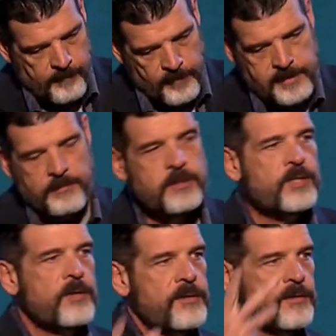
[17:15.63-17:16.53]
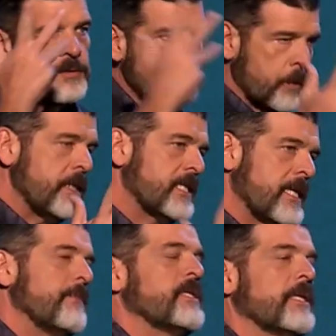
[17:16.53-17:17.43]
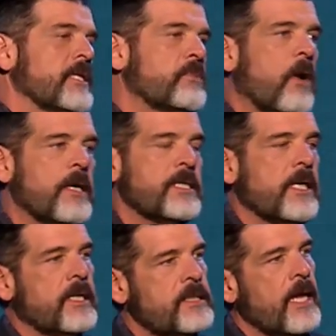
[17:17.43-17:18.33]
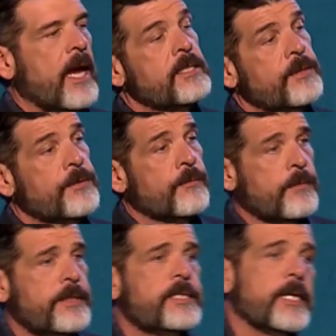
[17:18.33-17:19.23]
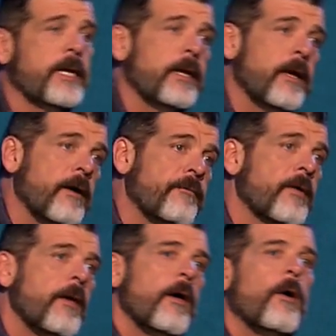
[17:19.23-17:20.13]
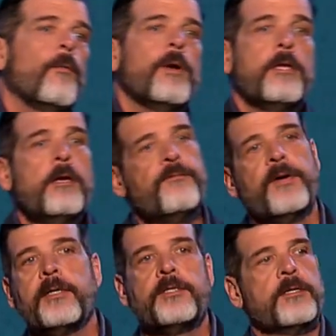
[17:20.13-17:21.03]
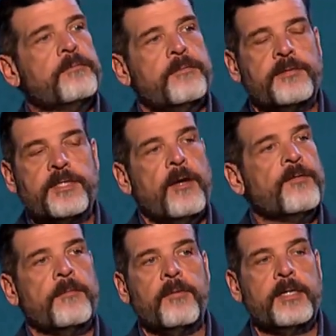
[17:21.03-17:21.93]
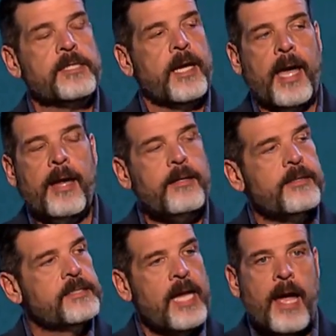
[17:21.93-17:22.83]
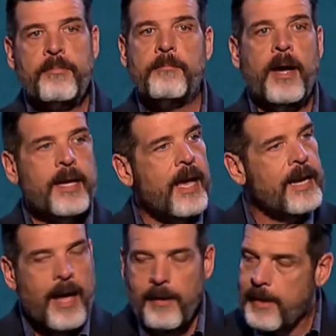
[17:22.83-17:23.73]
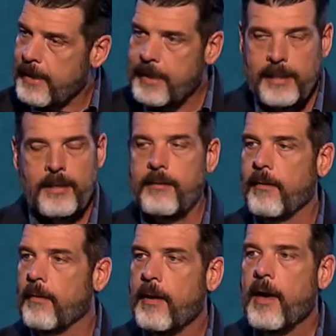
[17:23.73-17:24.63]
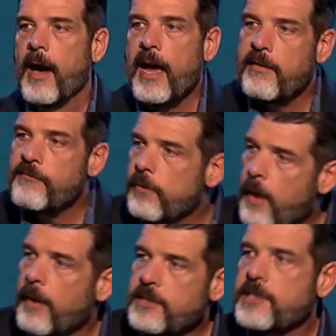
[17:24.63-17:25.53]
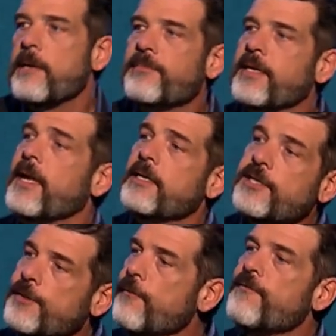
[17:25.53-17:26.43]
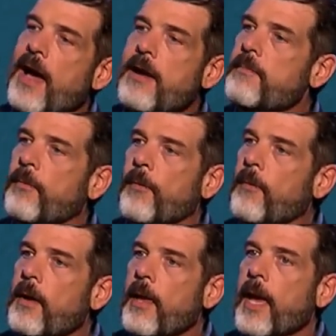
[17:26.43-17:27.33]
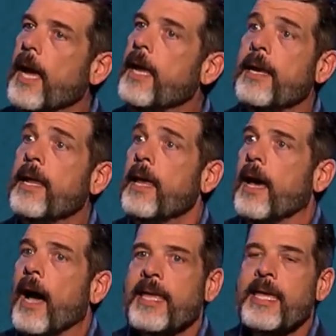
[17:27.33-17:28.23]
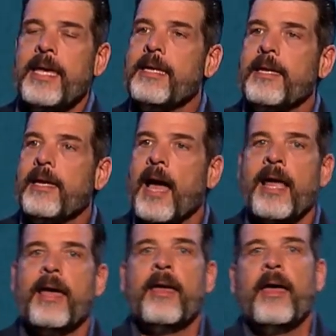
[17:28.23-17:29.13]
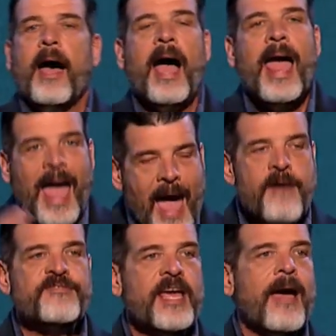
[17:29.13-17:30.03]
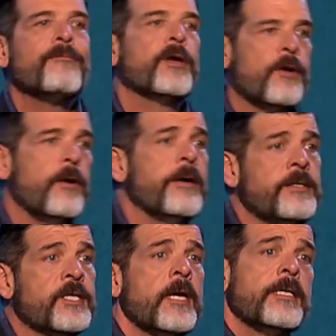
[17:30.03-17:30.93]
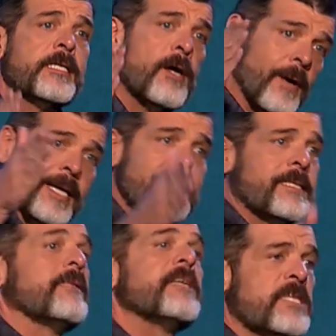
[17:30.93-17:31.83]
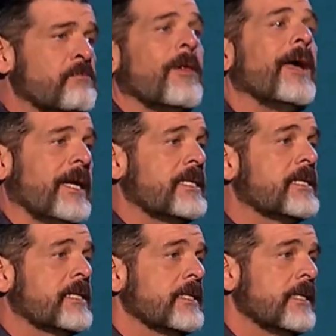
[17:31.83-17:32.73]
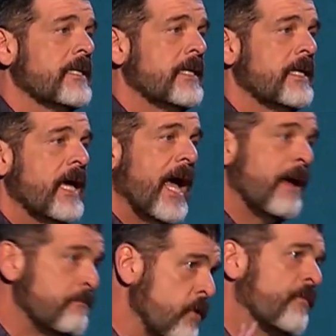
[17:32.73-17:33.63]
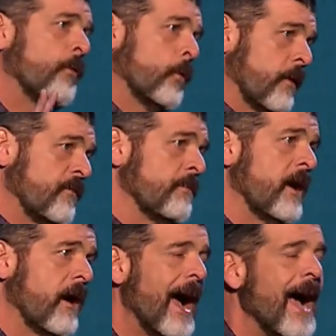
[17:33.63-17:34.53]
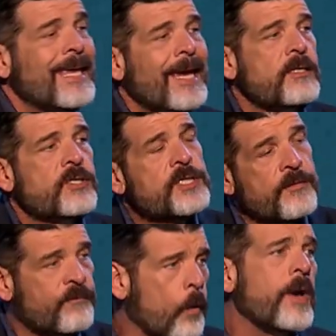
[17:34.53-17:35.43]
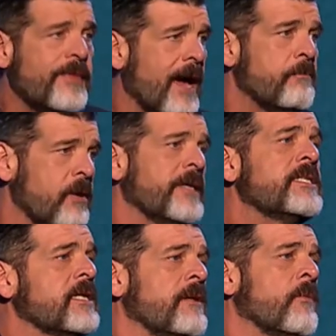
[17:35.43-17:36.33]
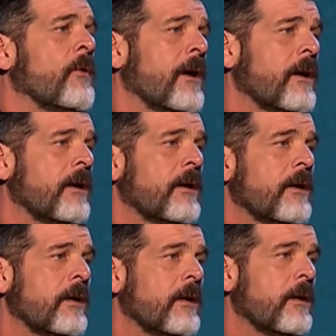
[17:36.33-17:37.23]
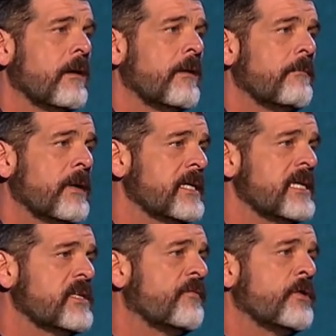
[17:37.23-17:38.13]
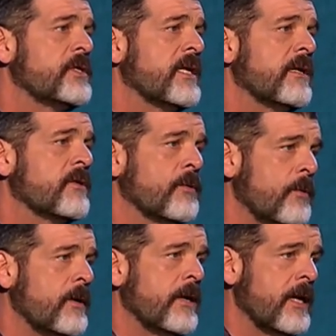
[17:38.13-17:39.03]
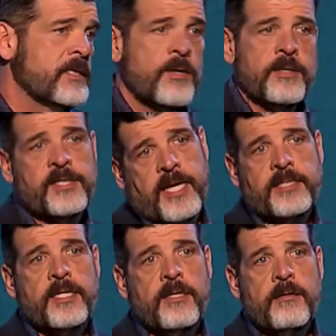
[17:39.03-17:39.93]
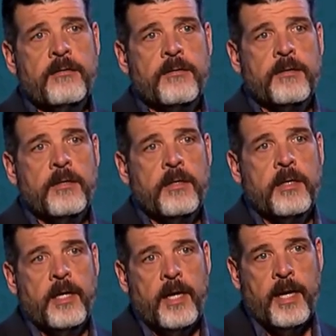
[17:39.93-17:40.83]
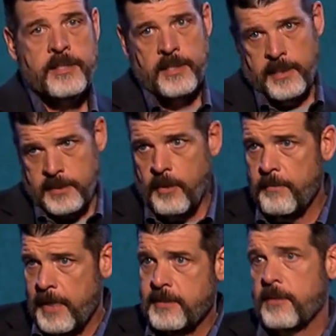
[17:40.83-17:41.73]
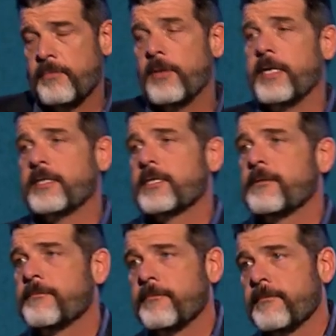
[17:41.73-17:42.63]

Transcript: Friends, I'm going to show that there's three steps in this process that has to do with the reset of when you have found yourself in a place like, how did this happen? My God, how did I get here? I have lost something that is so valuable, and I have to have the courage to go into this place and move forward from there. I can't just avoid that place anymore. Because that's the first thing that the Lord is going to say to you, is let's go back to the place.